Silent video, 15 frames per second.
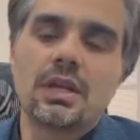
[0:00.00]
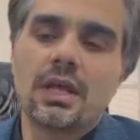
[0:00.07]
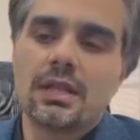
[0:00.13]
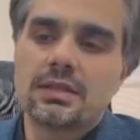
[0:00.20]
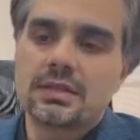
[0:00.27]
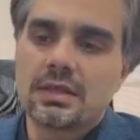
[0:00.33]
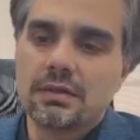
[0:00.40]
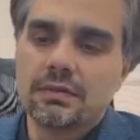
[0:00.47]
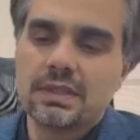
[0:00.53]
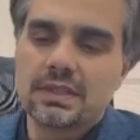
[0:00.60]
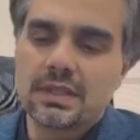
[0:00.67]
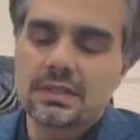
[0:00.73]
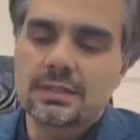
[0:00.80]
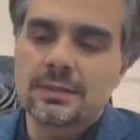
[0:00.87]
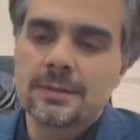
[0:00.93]
health
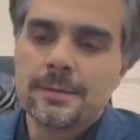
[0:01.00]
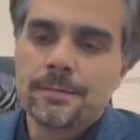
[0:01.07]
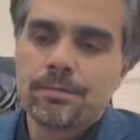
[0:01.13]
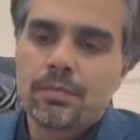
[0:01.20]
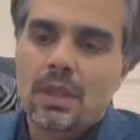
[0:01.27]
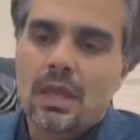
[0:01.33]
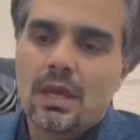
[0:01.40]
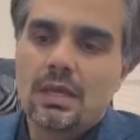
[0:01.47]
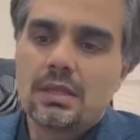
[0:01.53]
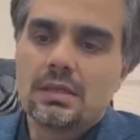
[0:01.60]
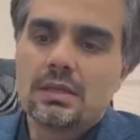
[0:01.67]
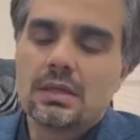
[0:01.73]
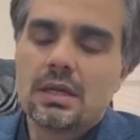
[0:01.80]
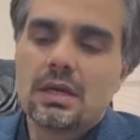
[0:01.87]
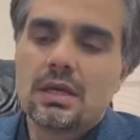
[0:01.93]
services.
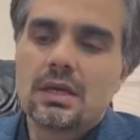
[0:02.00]
And